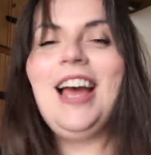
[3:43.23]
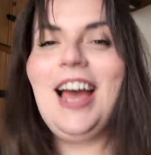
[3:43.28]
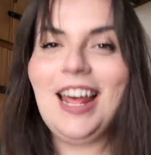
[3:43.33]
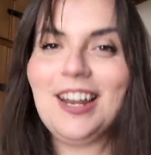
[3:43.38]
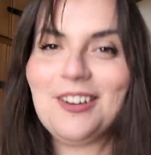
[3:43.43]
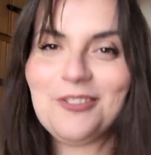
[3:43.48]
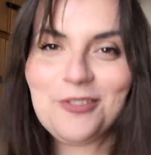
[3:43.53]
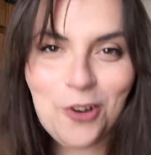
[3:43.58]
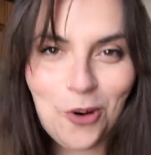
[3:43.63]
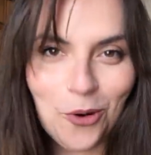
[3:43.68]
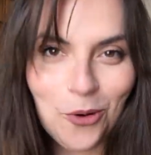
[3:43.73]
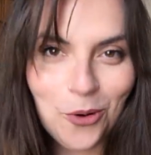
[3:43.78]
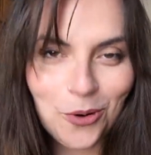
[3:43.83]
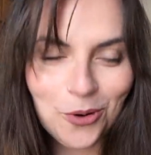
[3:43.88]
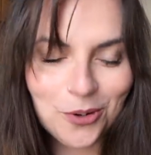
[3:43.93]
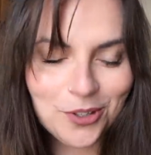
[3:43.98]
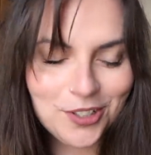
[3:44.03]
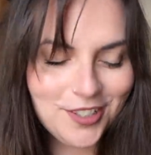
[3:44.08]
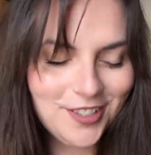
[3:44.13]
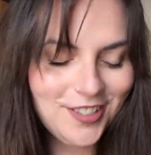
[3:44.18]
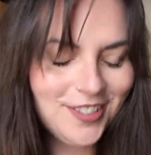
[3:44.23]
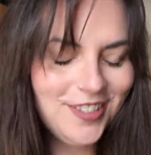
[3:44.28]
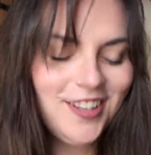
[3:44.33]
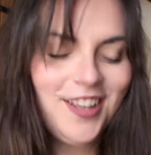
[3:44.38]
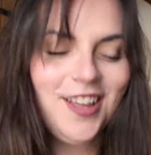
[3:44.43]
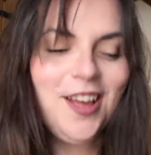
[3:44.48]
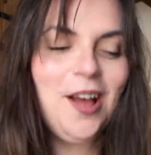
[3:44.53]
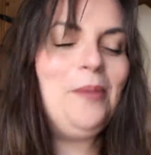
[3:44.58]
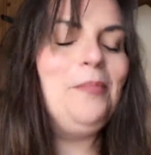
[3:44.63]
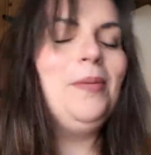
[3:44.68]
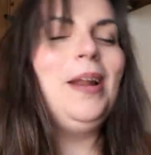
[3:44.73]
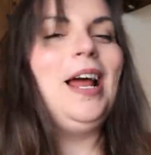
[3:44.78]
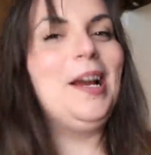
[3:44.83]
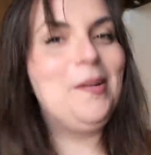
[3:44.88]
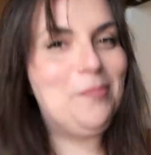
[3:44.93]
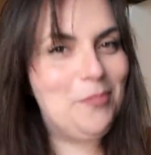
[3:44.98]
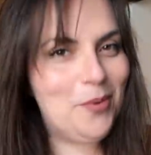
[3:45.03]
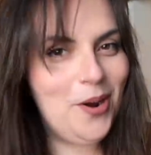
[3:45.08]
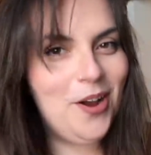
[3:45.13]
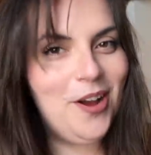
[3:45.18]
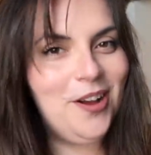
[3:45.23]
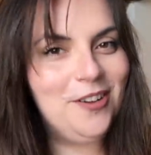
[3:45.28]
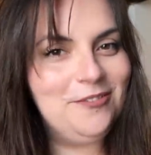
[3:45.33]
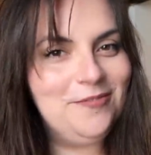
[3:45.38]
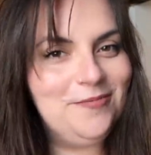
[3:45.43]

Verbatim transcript: and of course, a black bra.